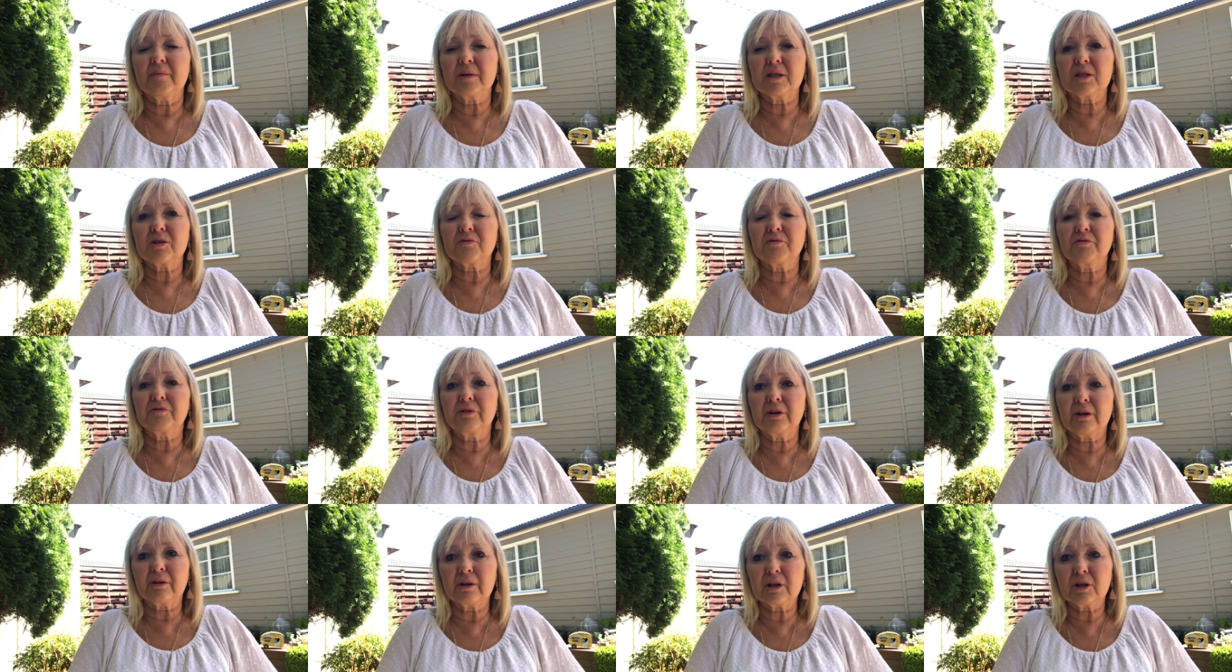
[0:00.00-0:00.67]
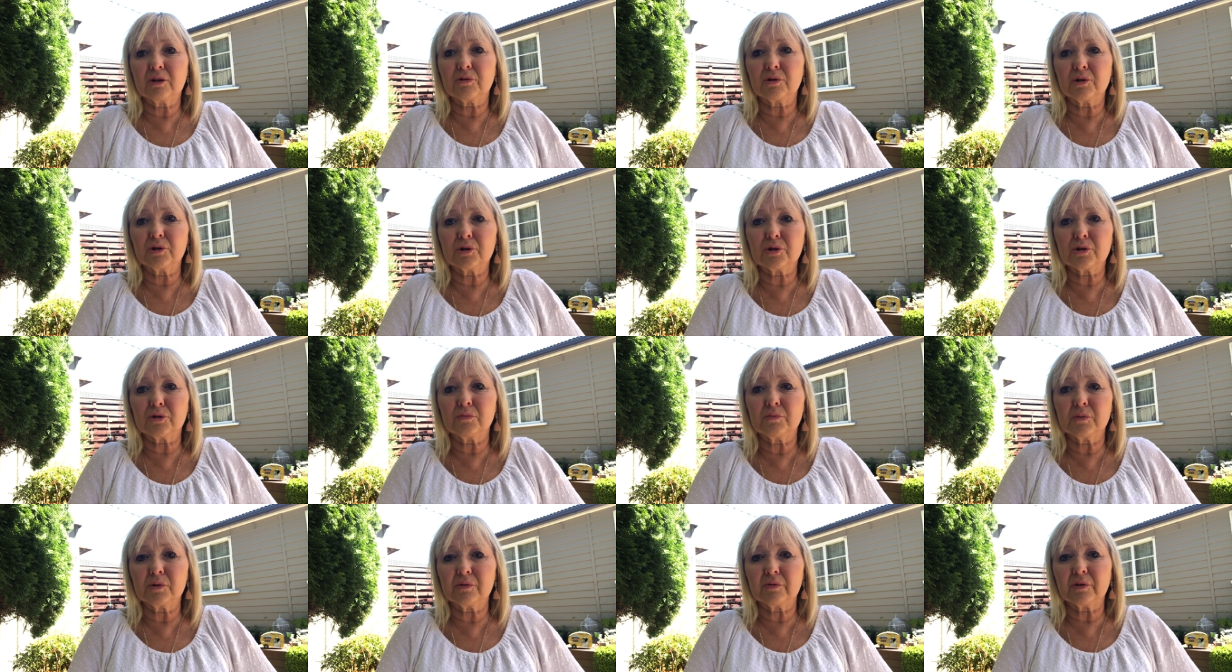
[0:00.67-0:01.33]
It's very
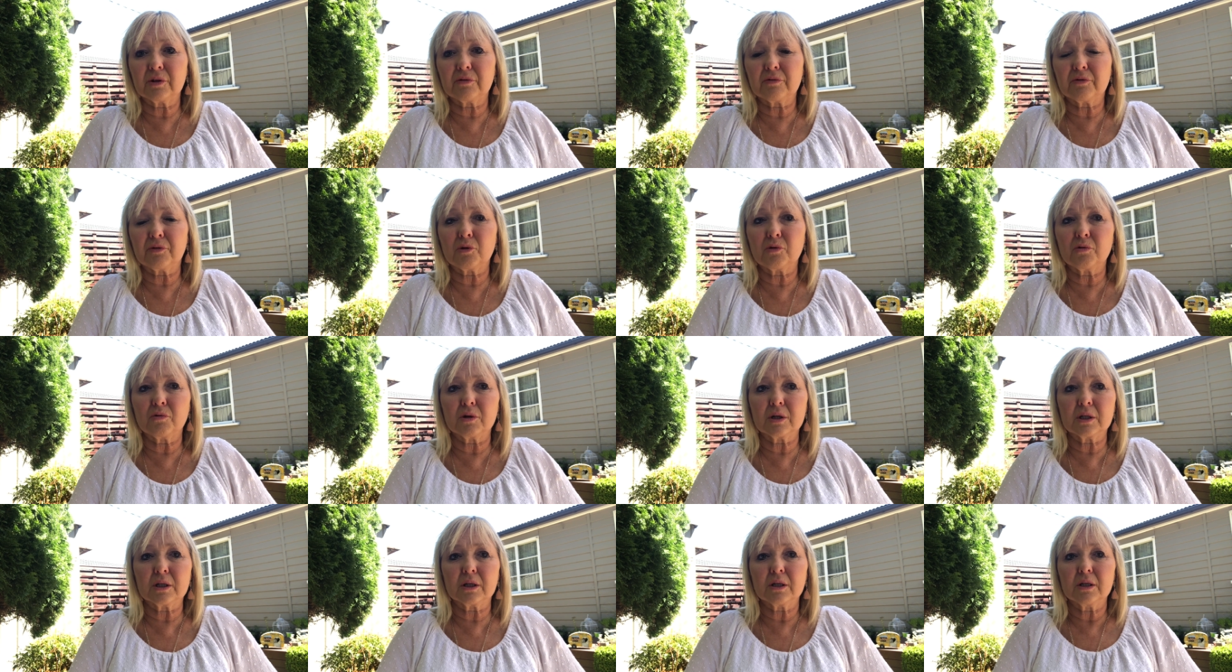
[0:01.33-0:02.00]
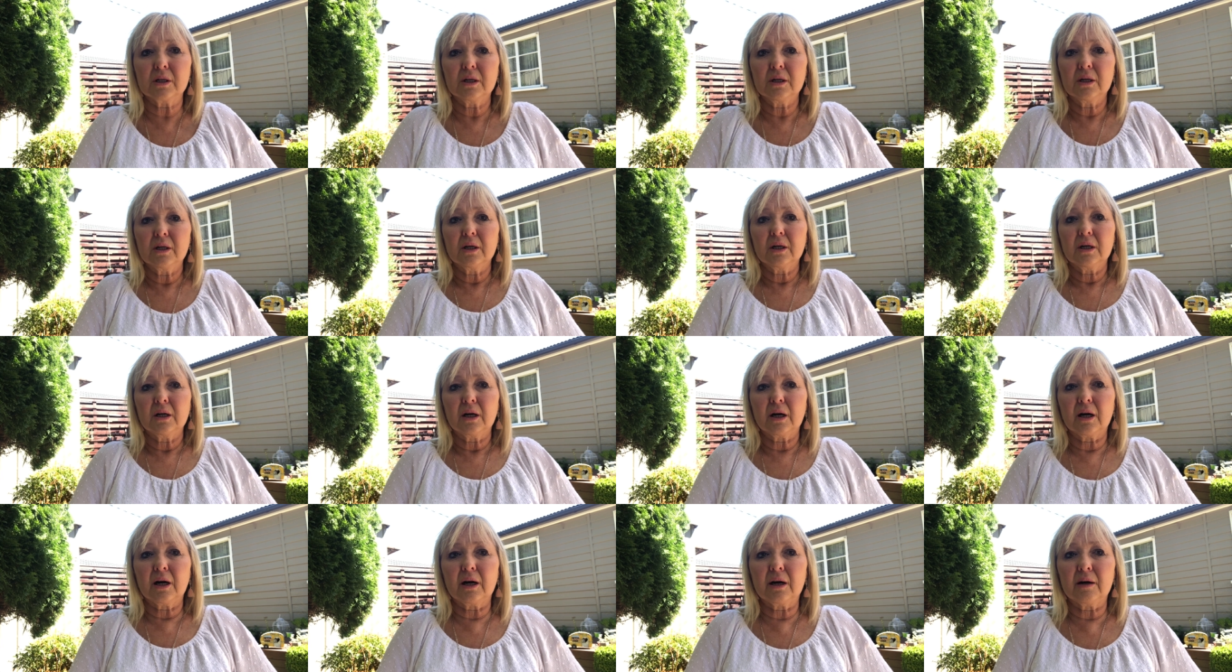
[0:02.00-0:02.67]
crucial moving forward
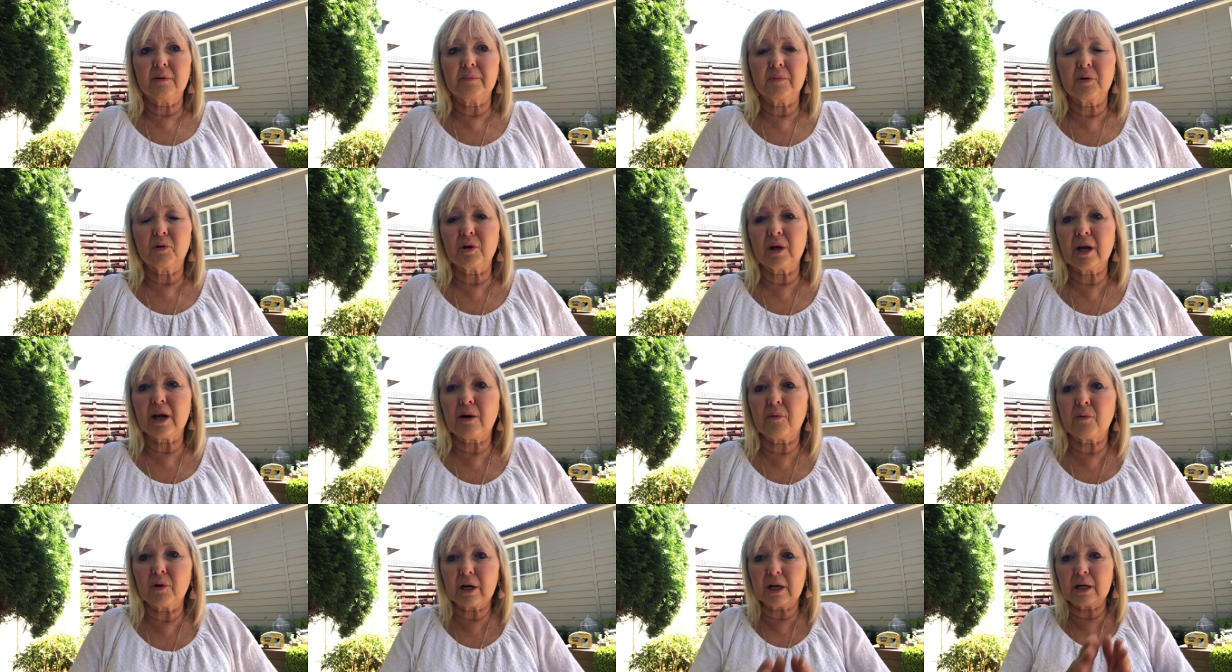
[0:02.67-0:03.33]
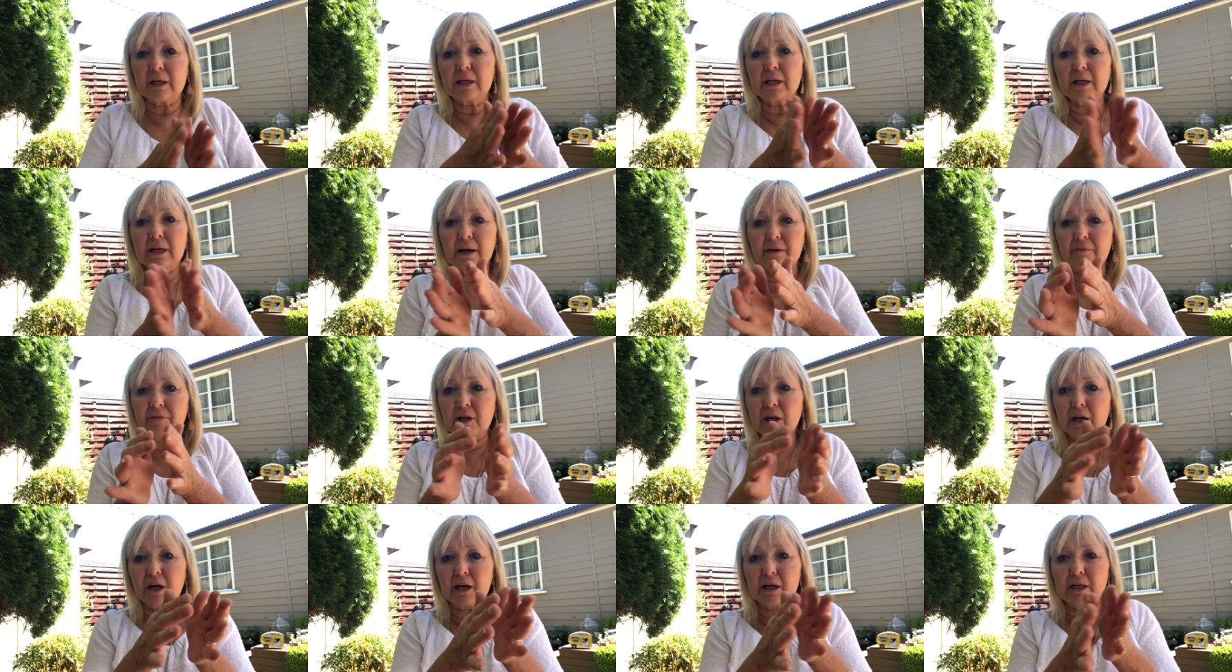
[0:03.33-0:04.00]
um, on how we're going to
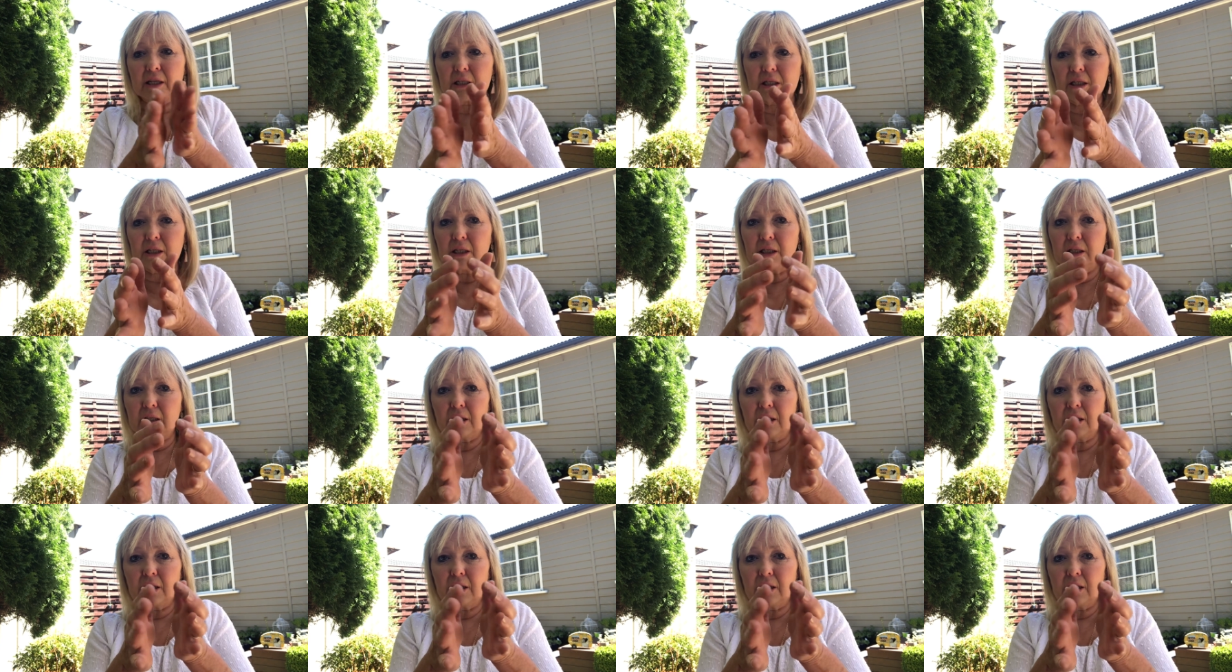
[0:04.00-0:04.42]
navigate